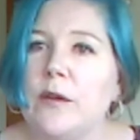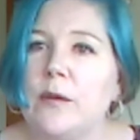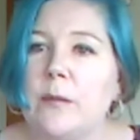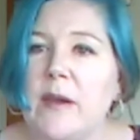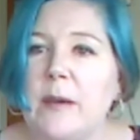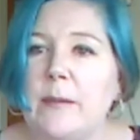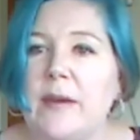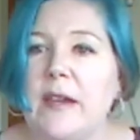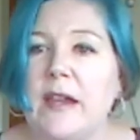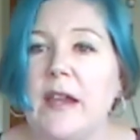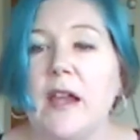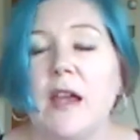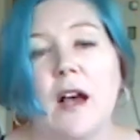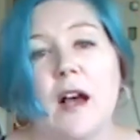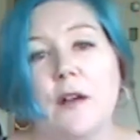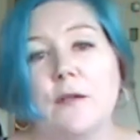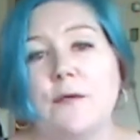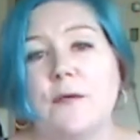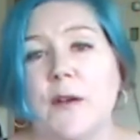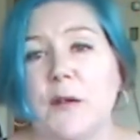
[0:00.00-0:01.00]
maybe
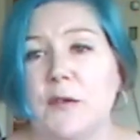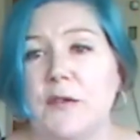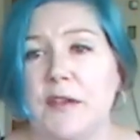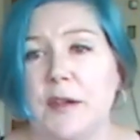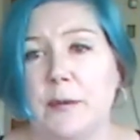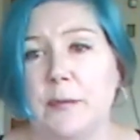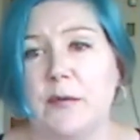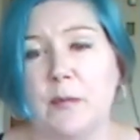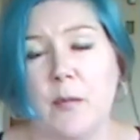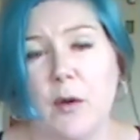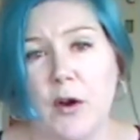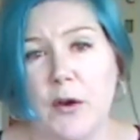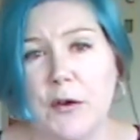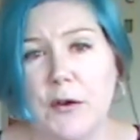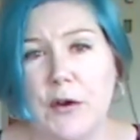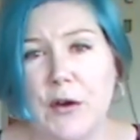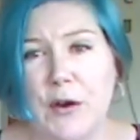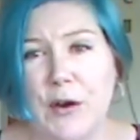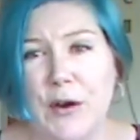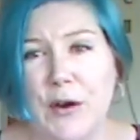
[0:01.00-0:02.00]
a felt tipped
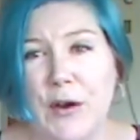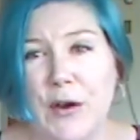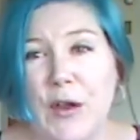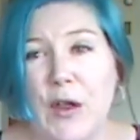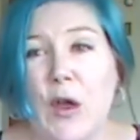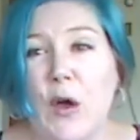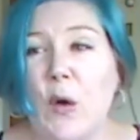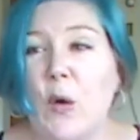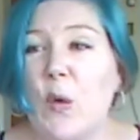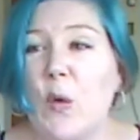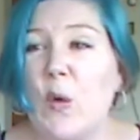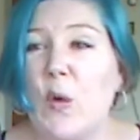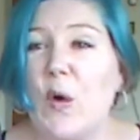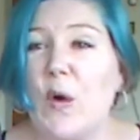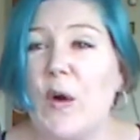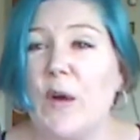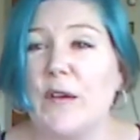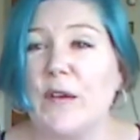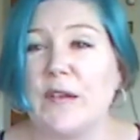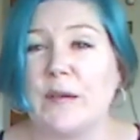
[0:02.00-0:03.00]
marker
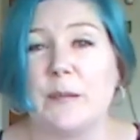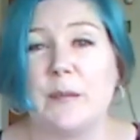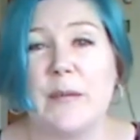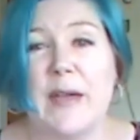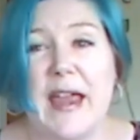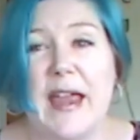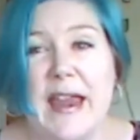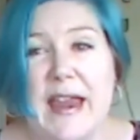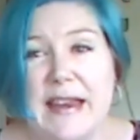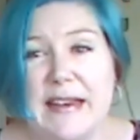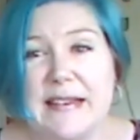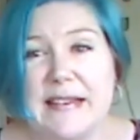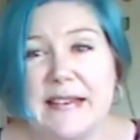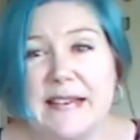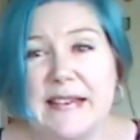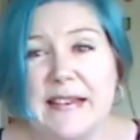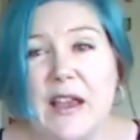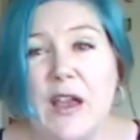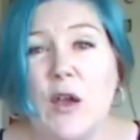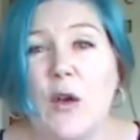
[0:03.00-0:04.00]
or some
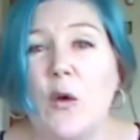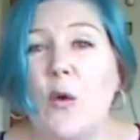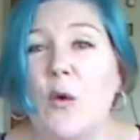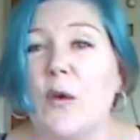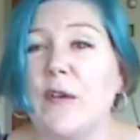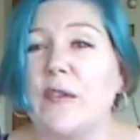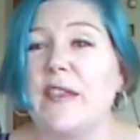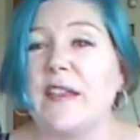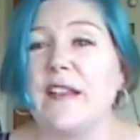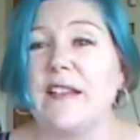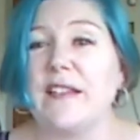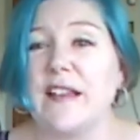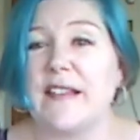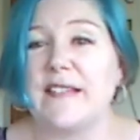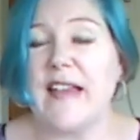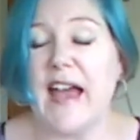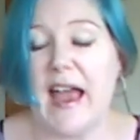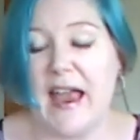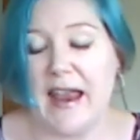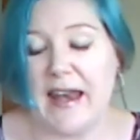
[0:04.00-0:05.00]
paints or things
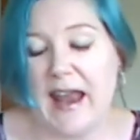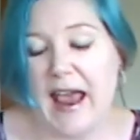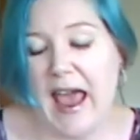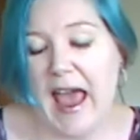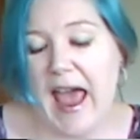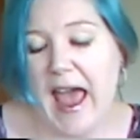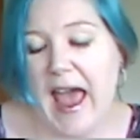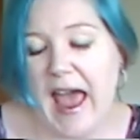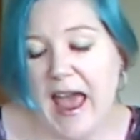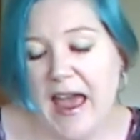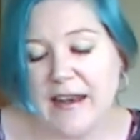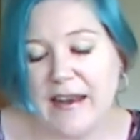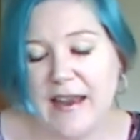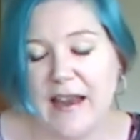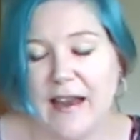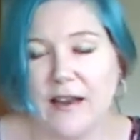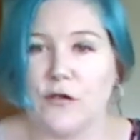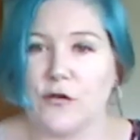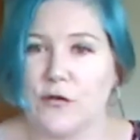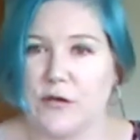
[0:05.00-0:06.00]
like that and add
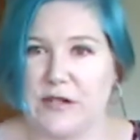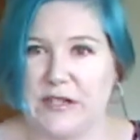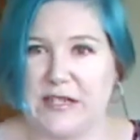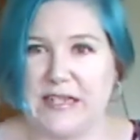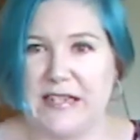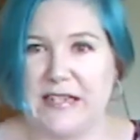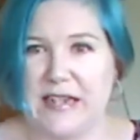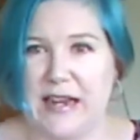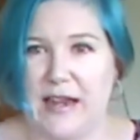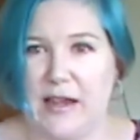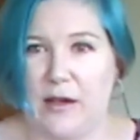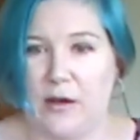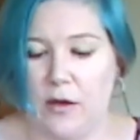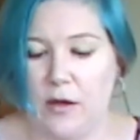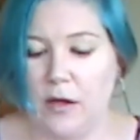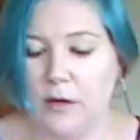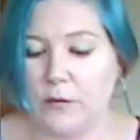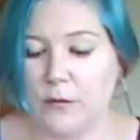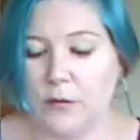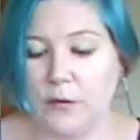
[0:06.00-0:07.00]
extra detail.
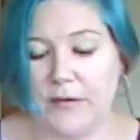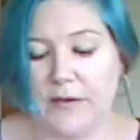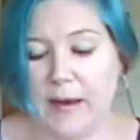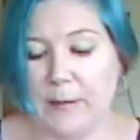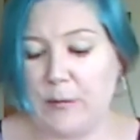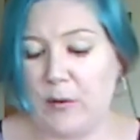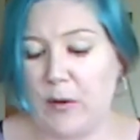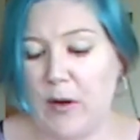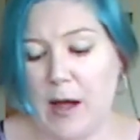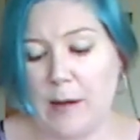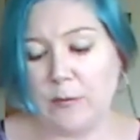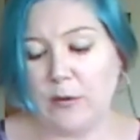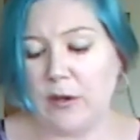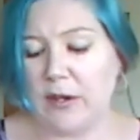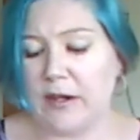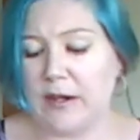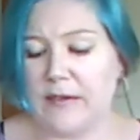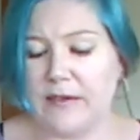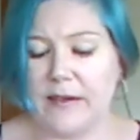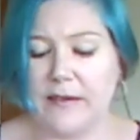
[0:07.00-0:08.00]
For example, I'm
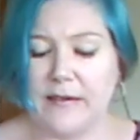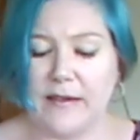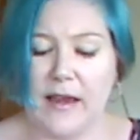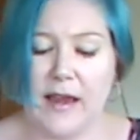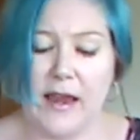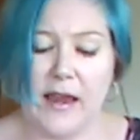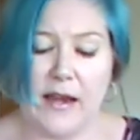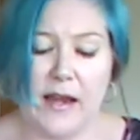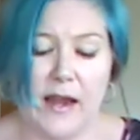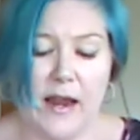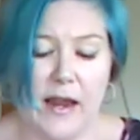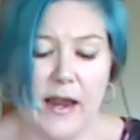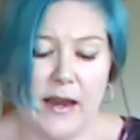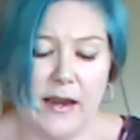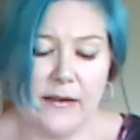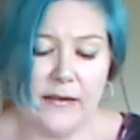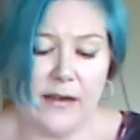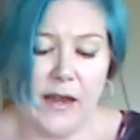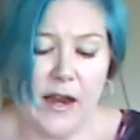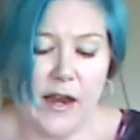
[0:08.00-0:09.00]
looking at this and
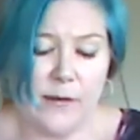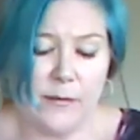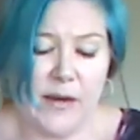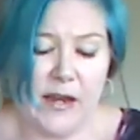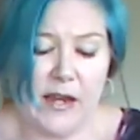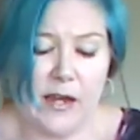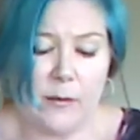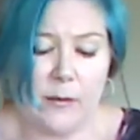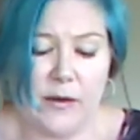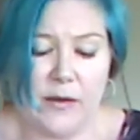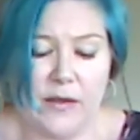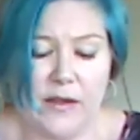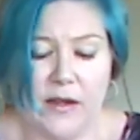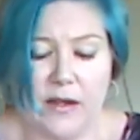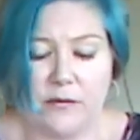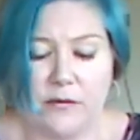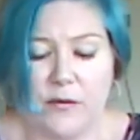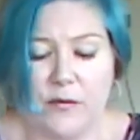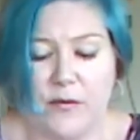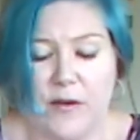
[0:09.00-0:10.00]
it's kind of making me
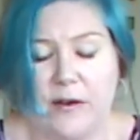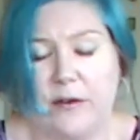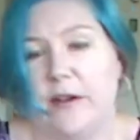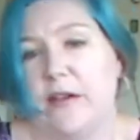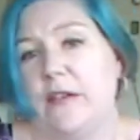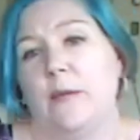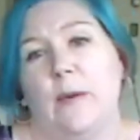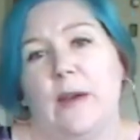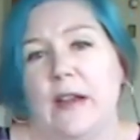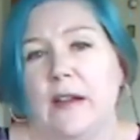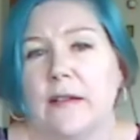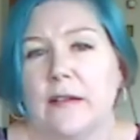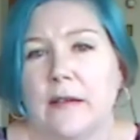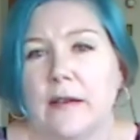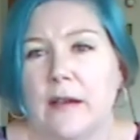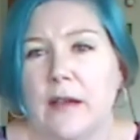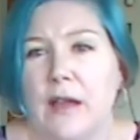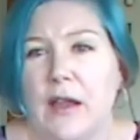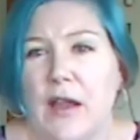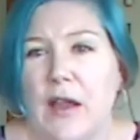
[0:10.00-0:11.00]
think of a fairy's
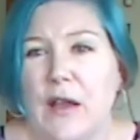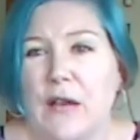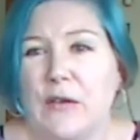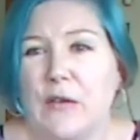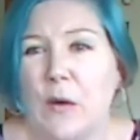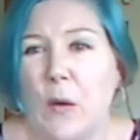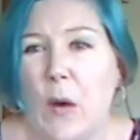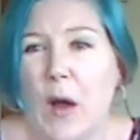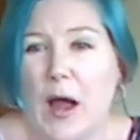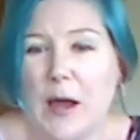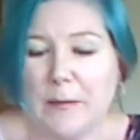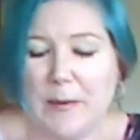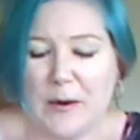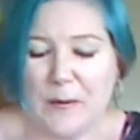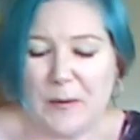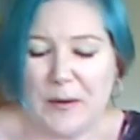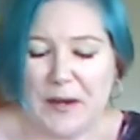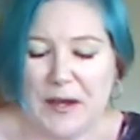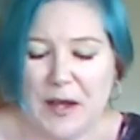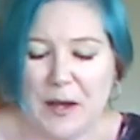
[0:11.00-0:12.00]
wings. So I
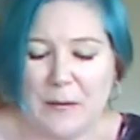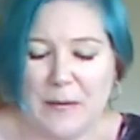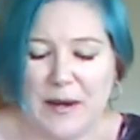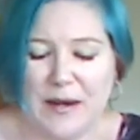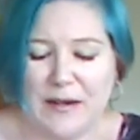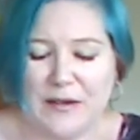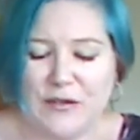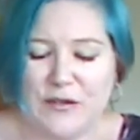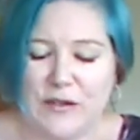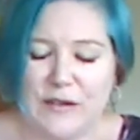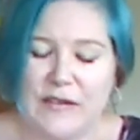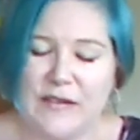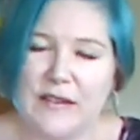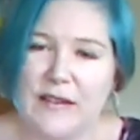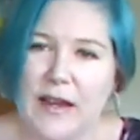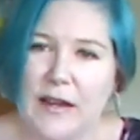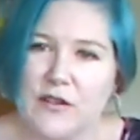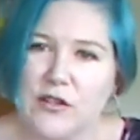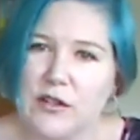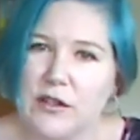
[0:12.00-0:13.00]
might want to come in and just
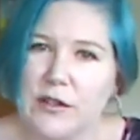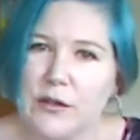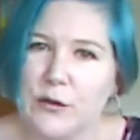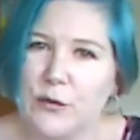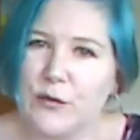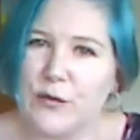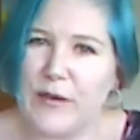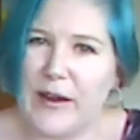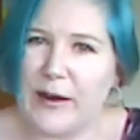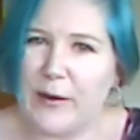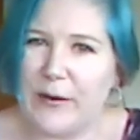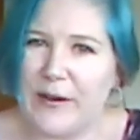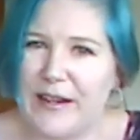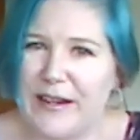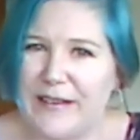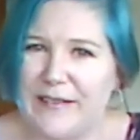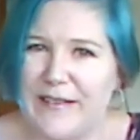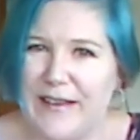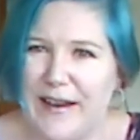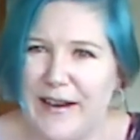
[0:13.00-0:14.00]
sketch a little
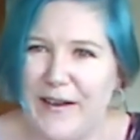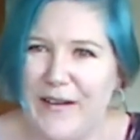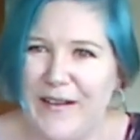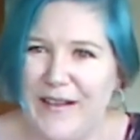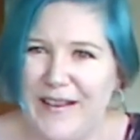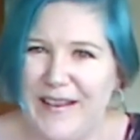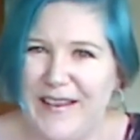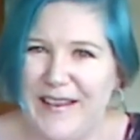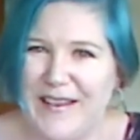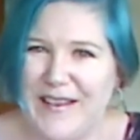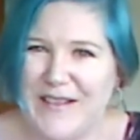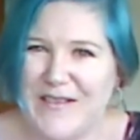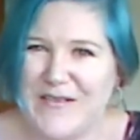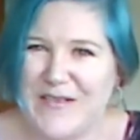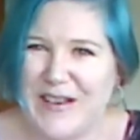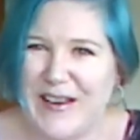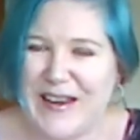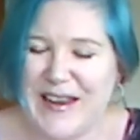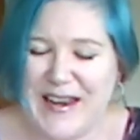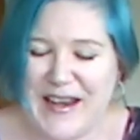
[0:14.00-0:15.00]
fairy in there,
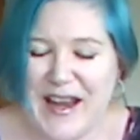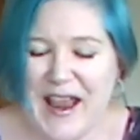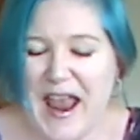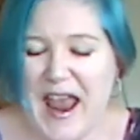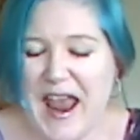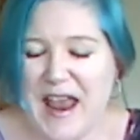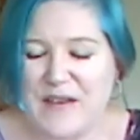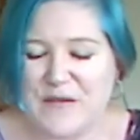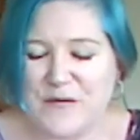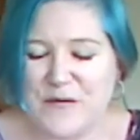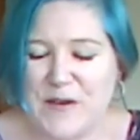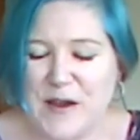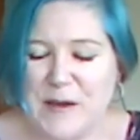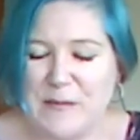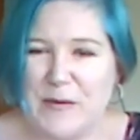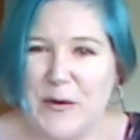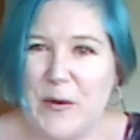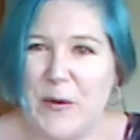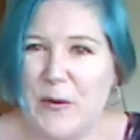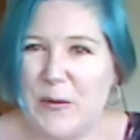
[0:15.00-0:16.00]
right? And
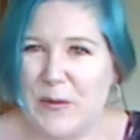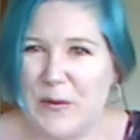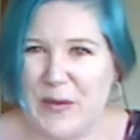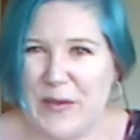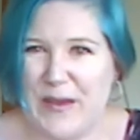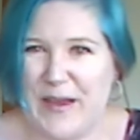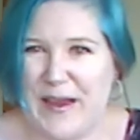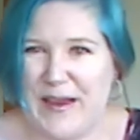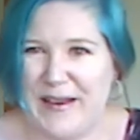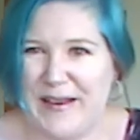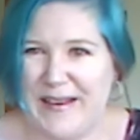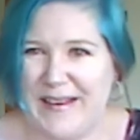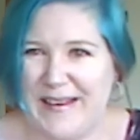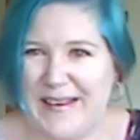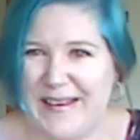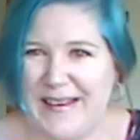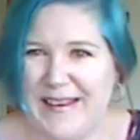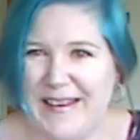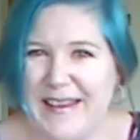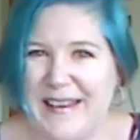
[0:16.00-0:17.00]
frame the whole thing.
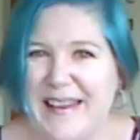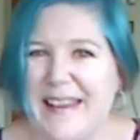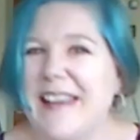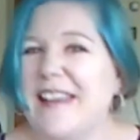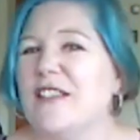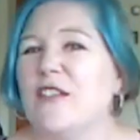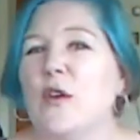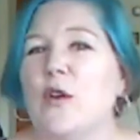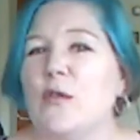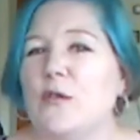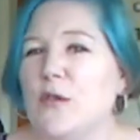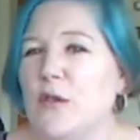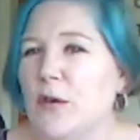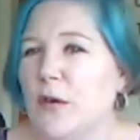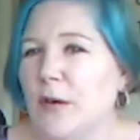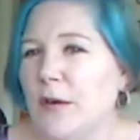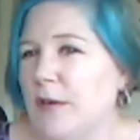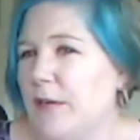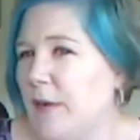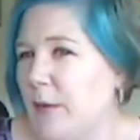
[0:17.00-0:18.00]
So if
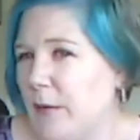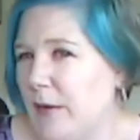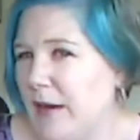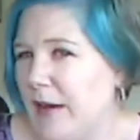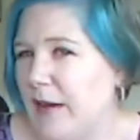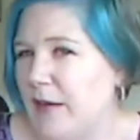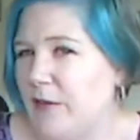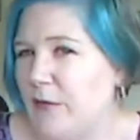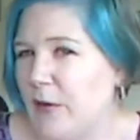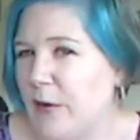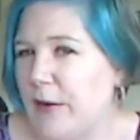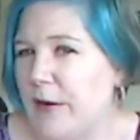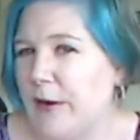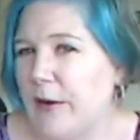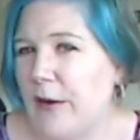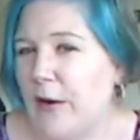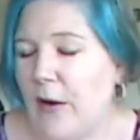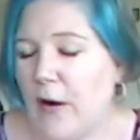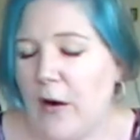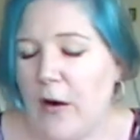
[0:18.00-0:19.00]
you're someone that is very
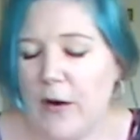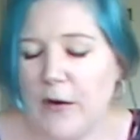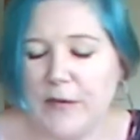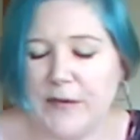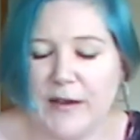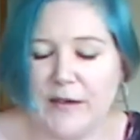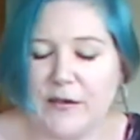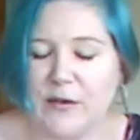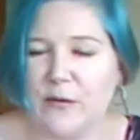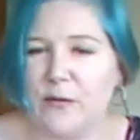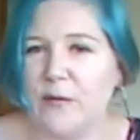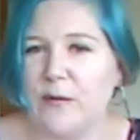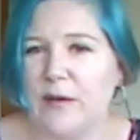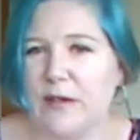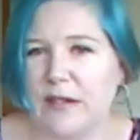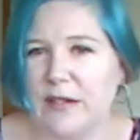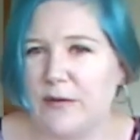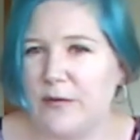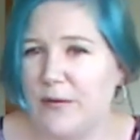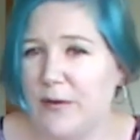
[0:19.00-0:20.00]
good at art, that's a
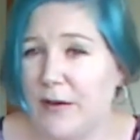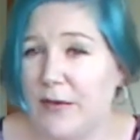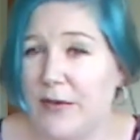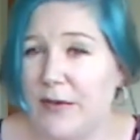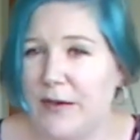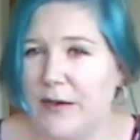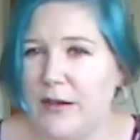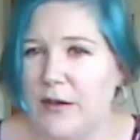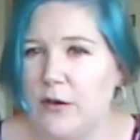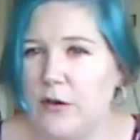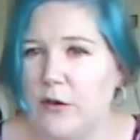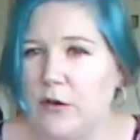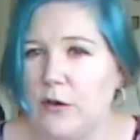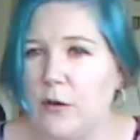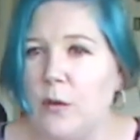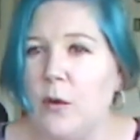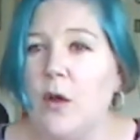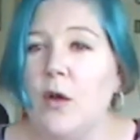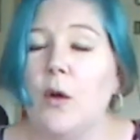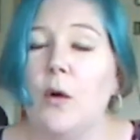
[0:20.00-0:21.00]
really fun thing that you can
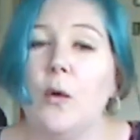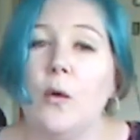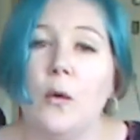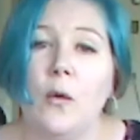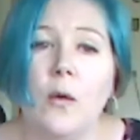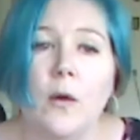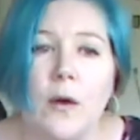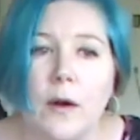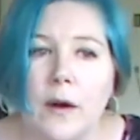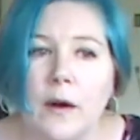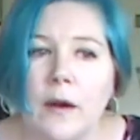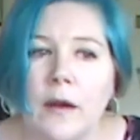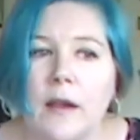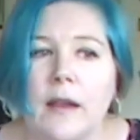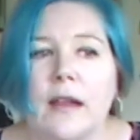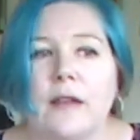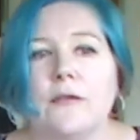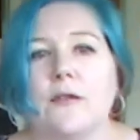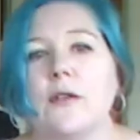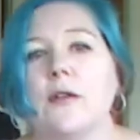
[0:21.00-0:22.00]
do. Or
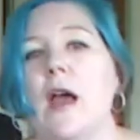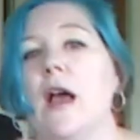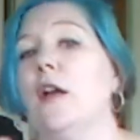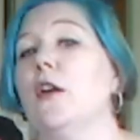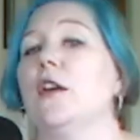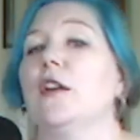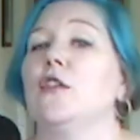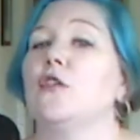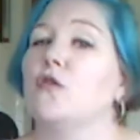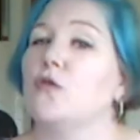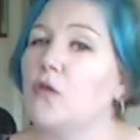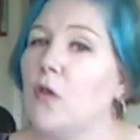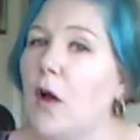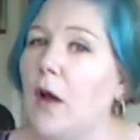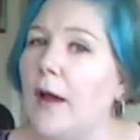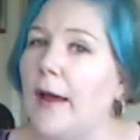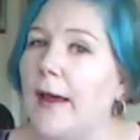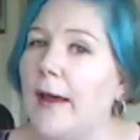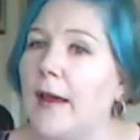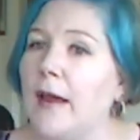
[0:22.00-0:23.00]
if you're not good at
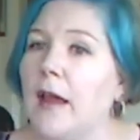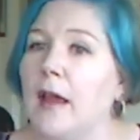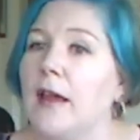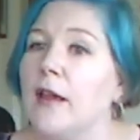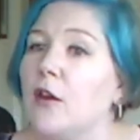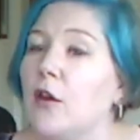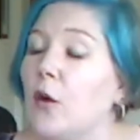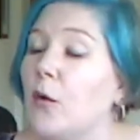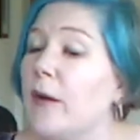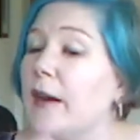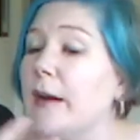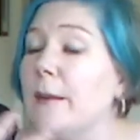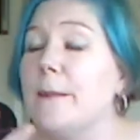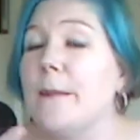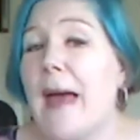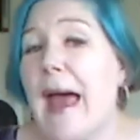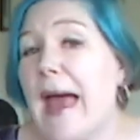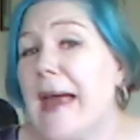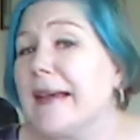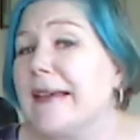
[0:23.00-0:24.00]
drawing, go get a
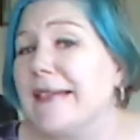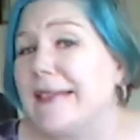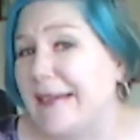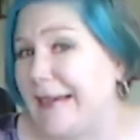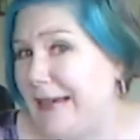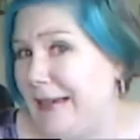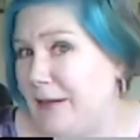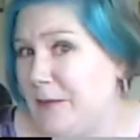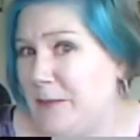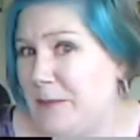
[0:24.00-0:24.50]
magazine,